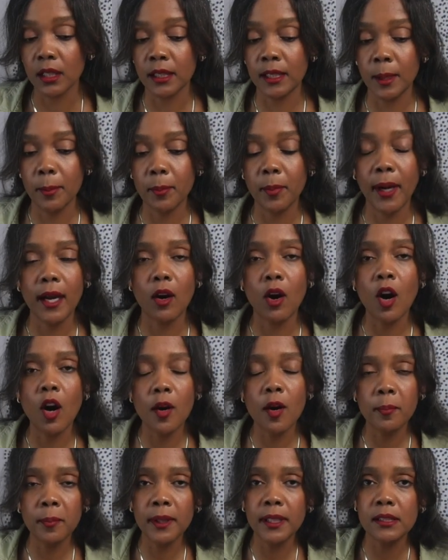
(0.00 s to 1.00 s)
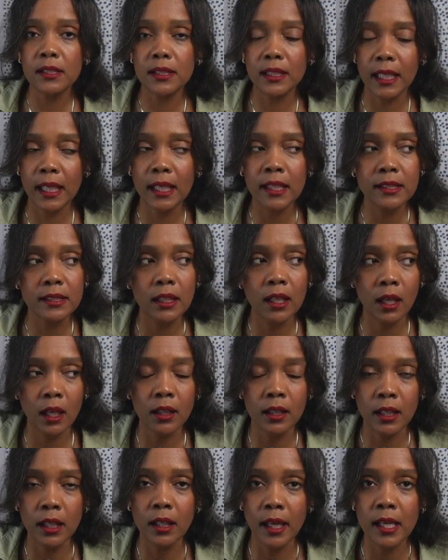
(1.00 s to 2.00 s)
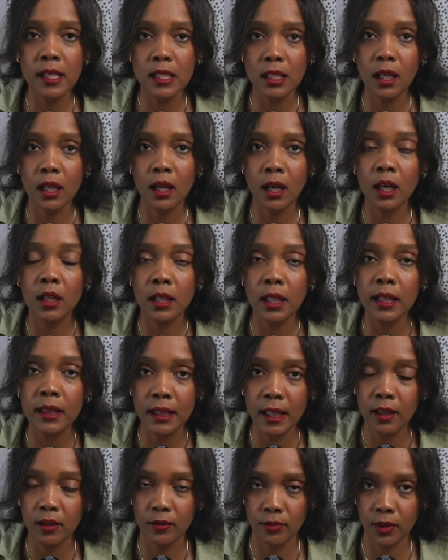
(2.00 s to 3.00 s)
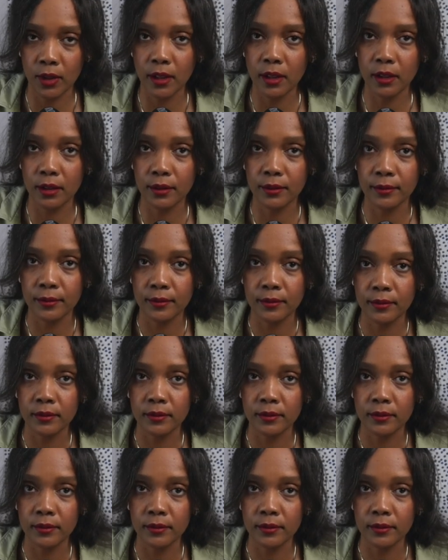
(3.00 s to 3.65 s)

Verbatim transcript: then by all means it's a good it's a good thing for you.